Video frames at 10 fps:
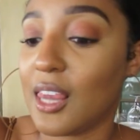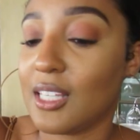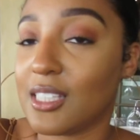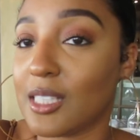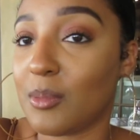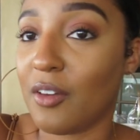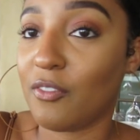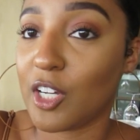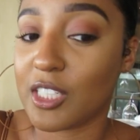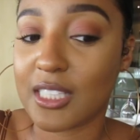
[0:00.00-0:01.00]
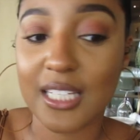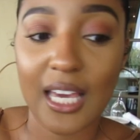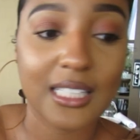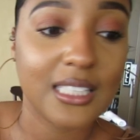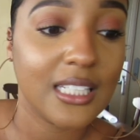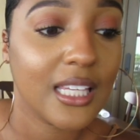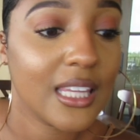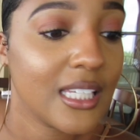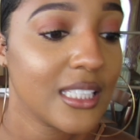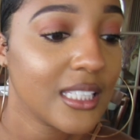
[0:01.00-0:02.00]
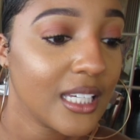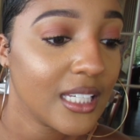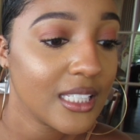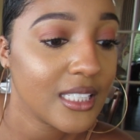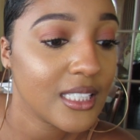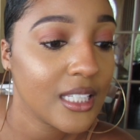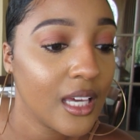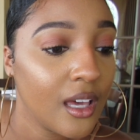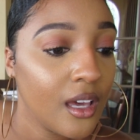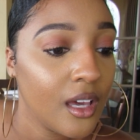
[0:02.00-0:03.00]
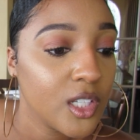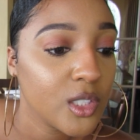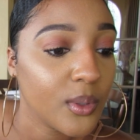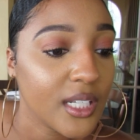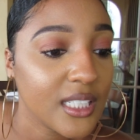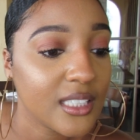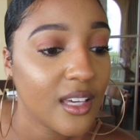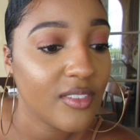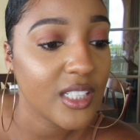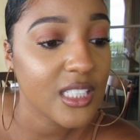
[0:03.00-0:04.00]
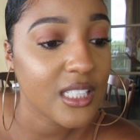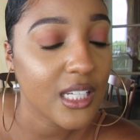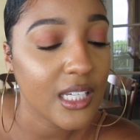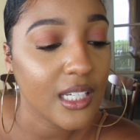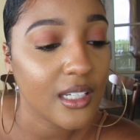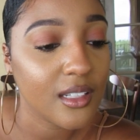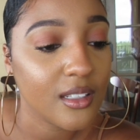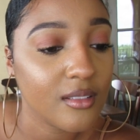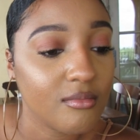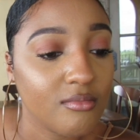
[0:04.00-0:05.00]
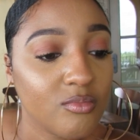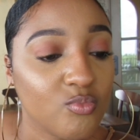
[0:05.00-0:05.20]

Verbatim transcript: This is my first tasting. This is 2017